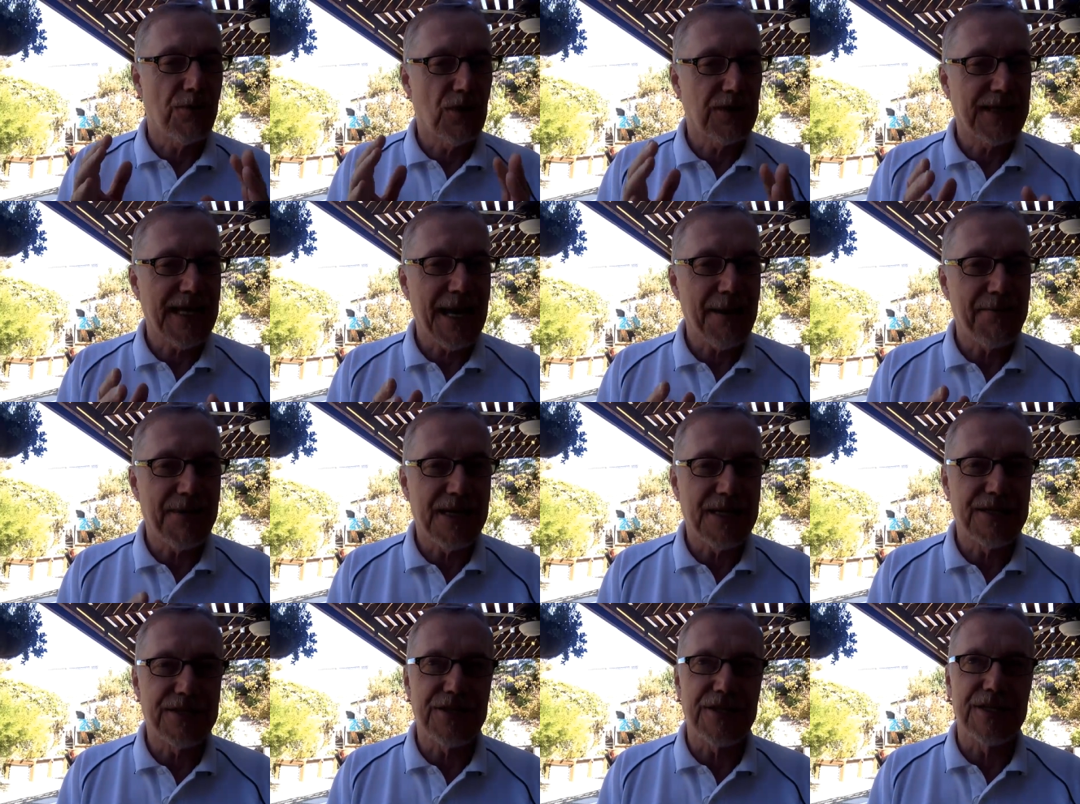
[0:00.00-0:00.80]
And what that
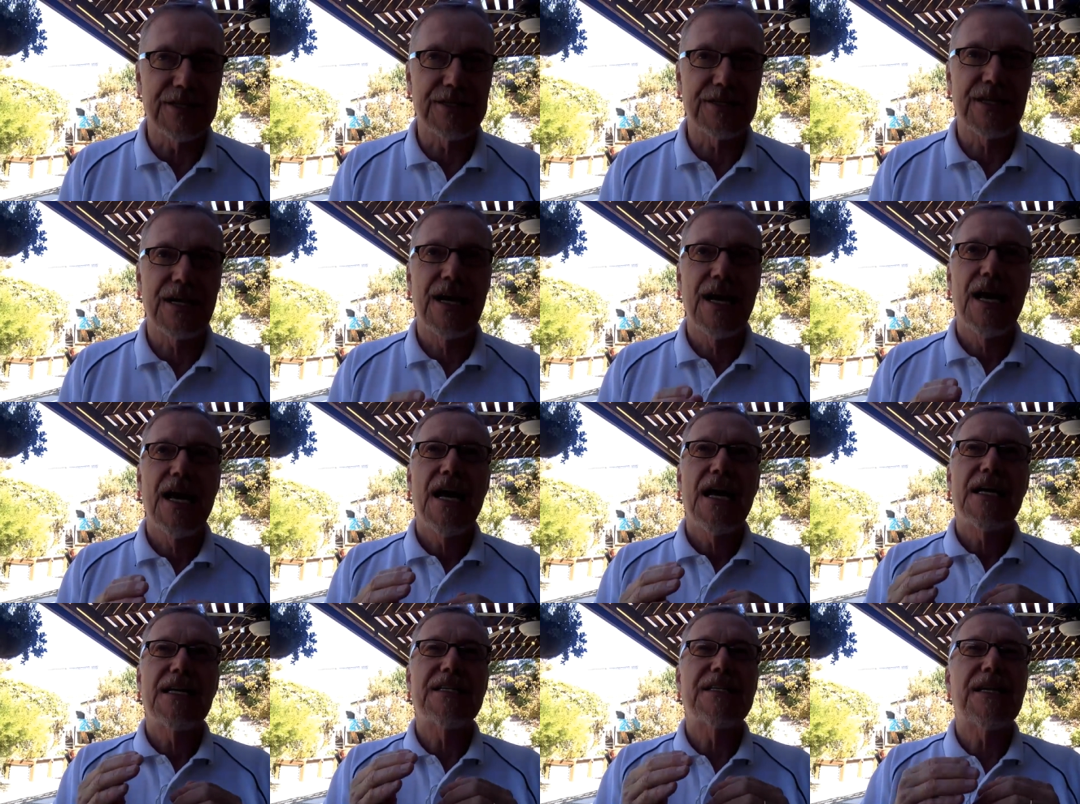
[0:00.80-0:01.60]
means is,
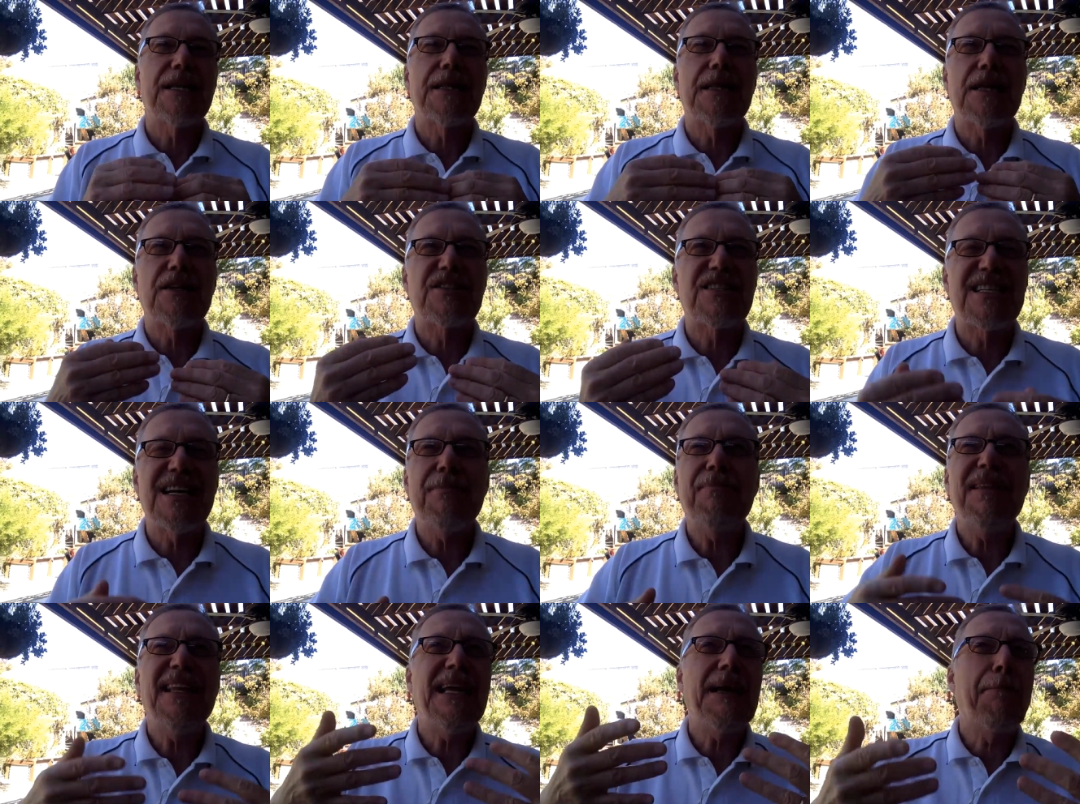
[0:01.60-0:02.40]
is that there's
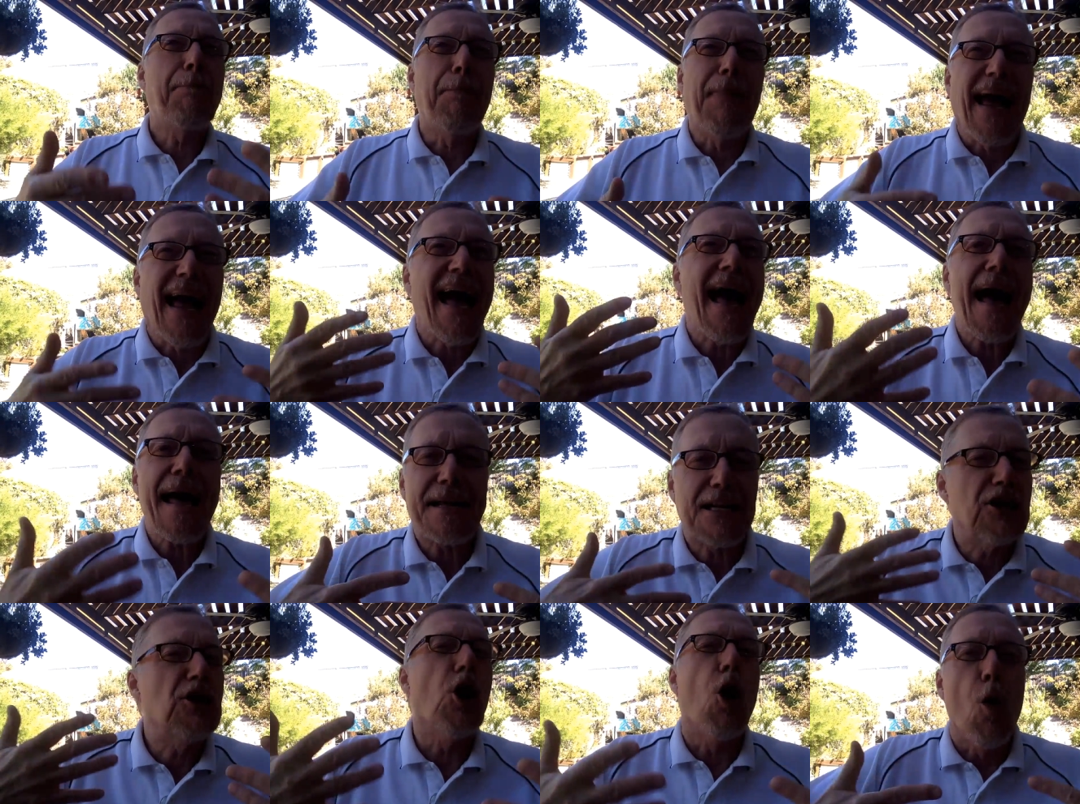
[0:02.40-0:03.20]
something
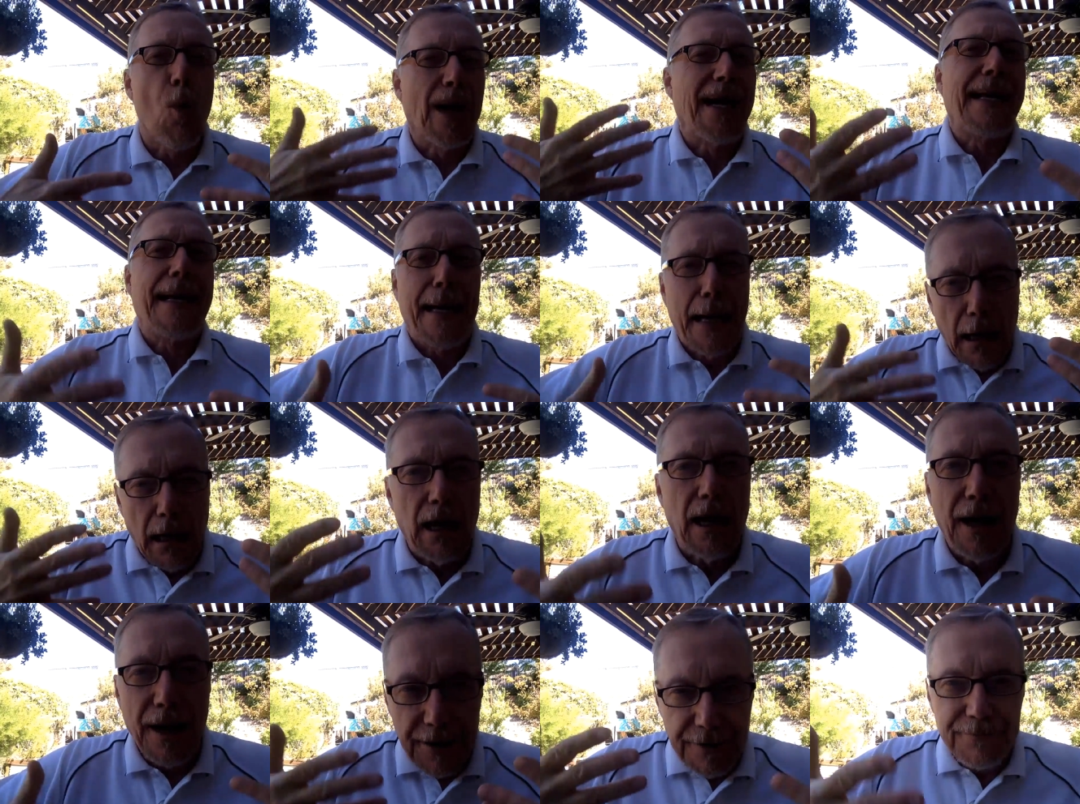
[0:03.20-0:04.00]
bad going
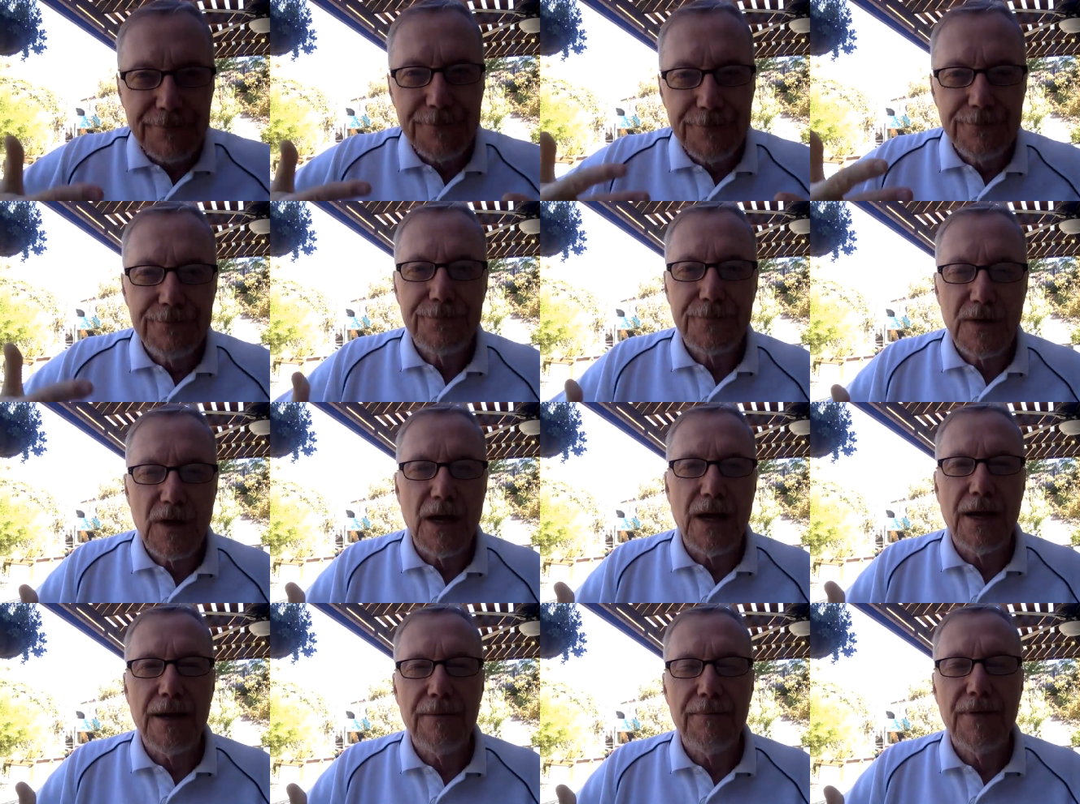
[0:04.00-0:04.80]
on,
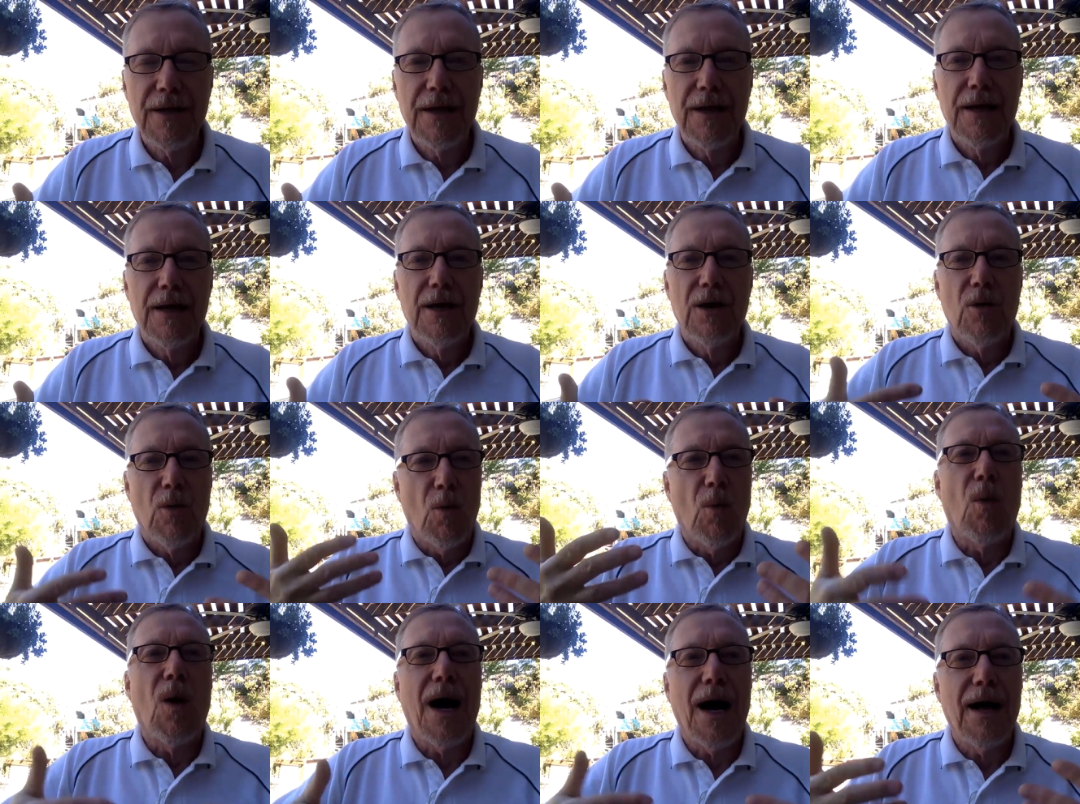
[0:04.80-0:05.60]
okay?
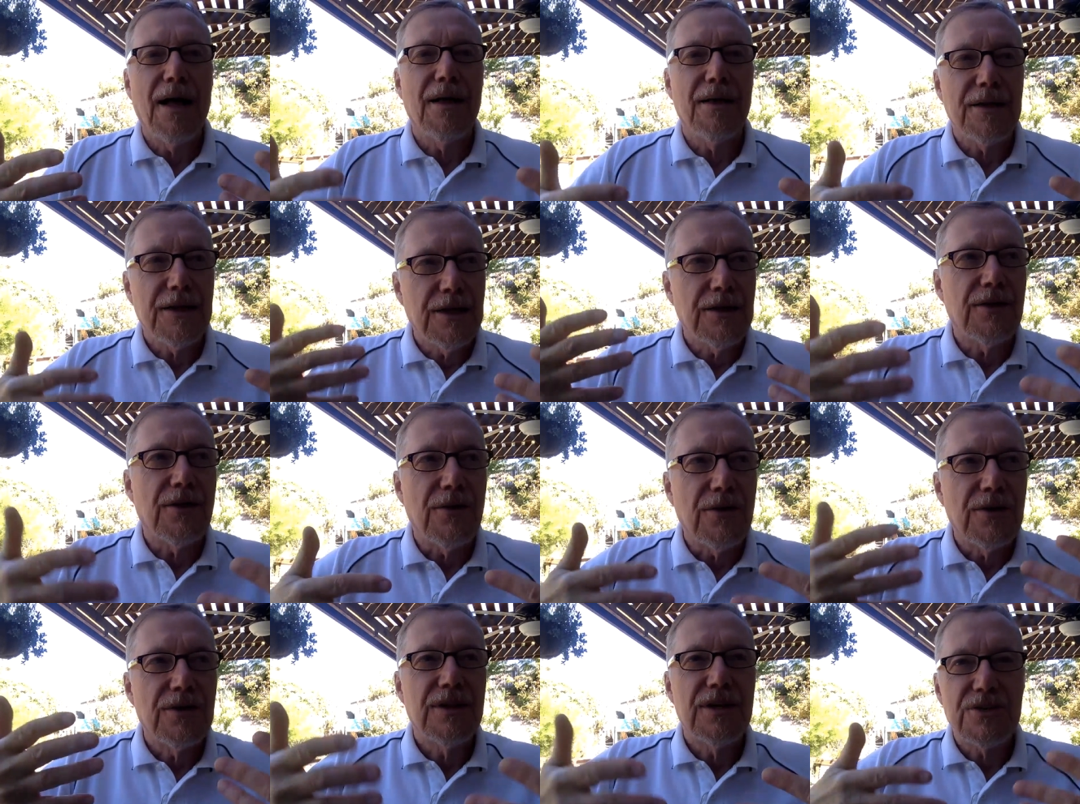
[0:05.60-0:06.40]
While, you
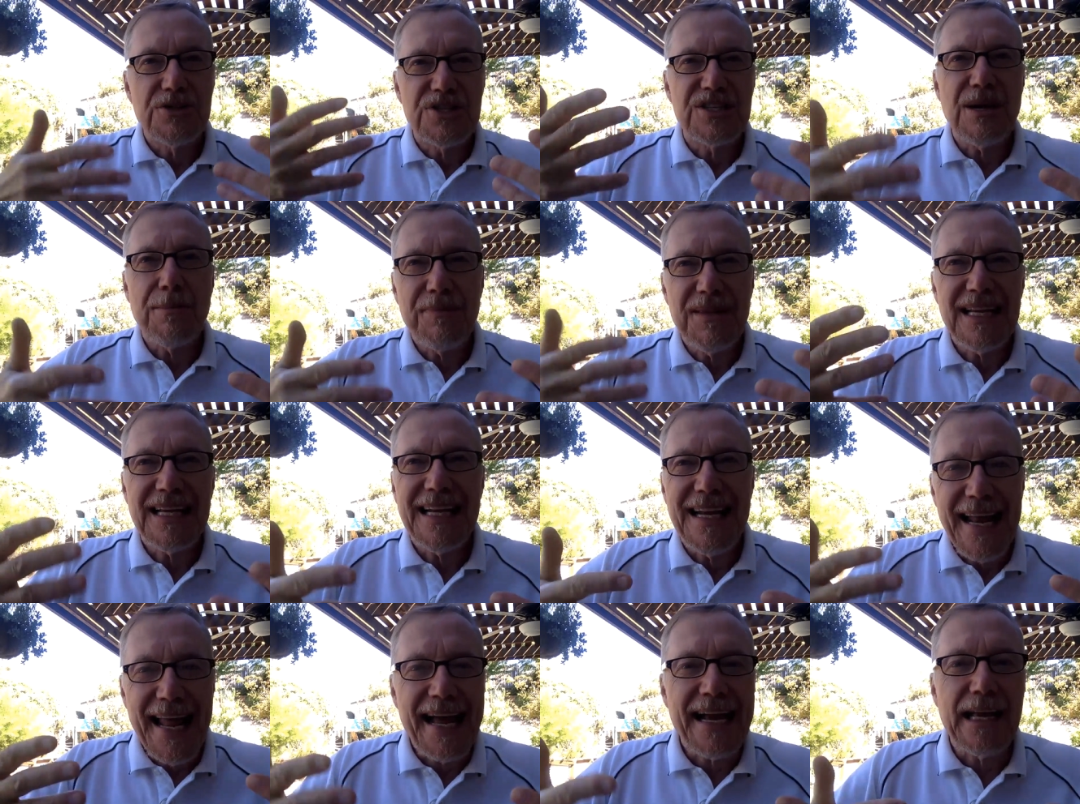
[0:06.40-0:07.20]
know, there's
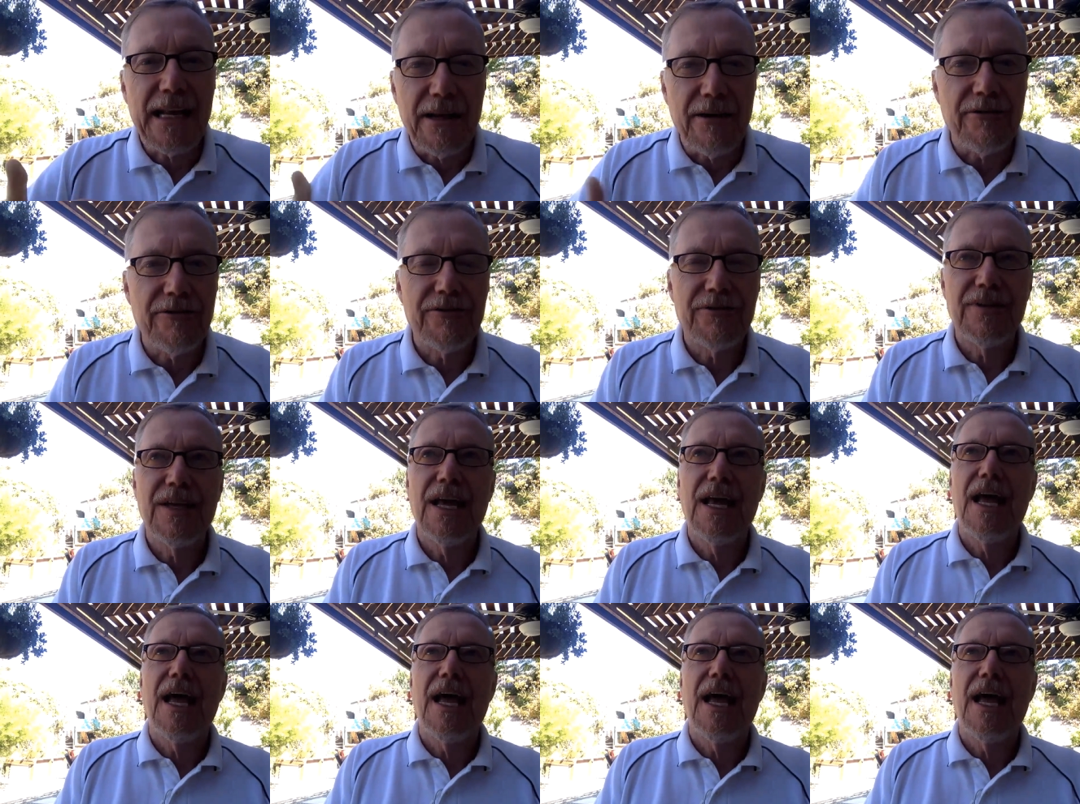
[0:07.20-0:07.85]
something negative.